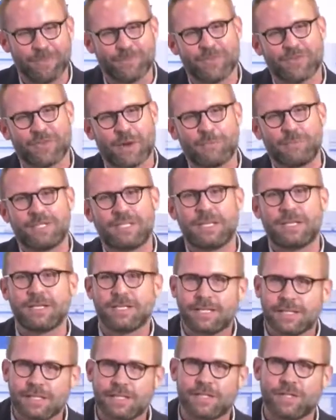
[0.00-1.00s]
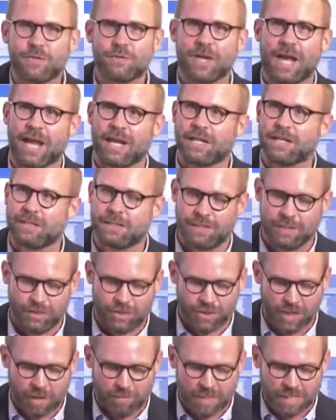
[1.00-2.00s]
From Citizens United to
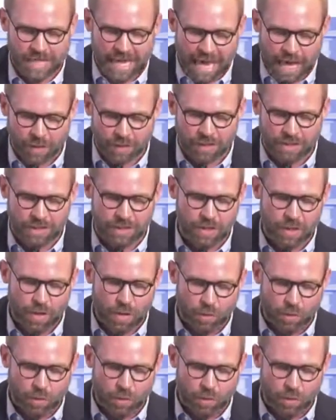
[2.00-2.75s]
Shelby County,